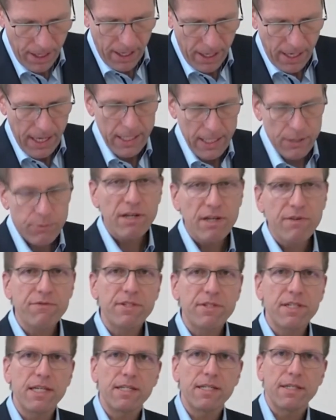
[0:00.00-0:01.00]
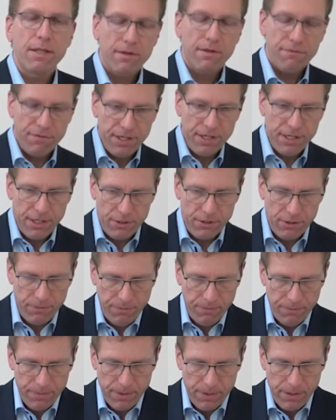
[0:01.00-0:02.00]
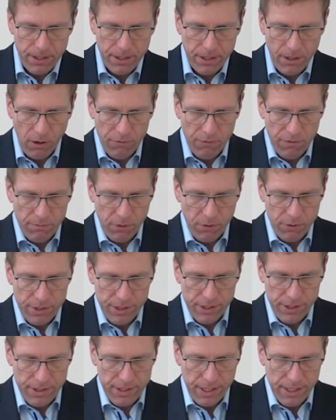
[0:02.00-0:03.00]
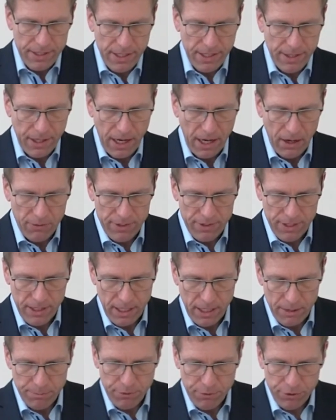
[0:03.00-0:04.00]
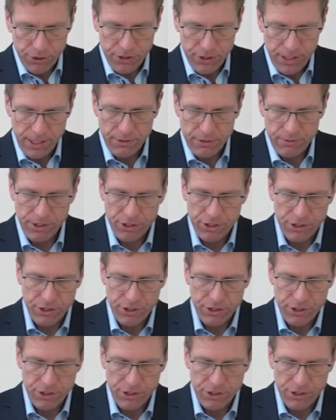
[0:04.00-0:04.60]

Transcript: As we have seen in the video, the overmolded stator and the housing are pushed into each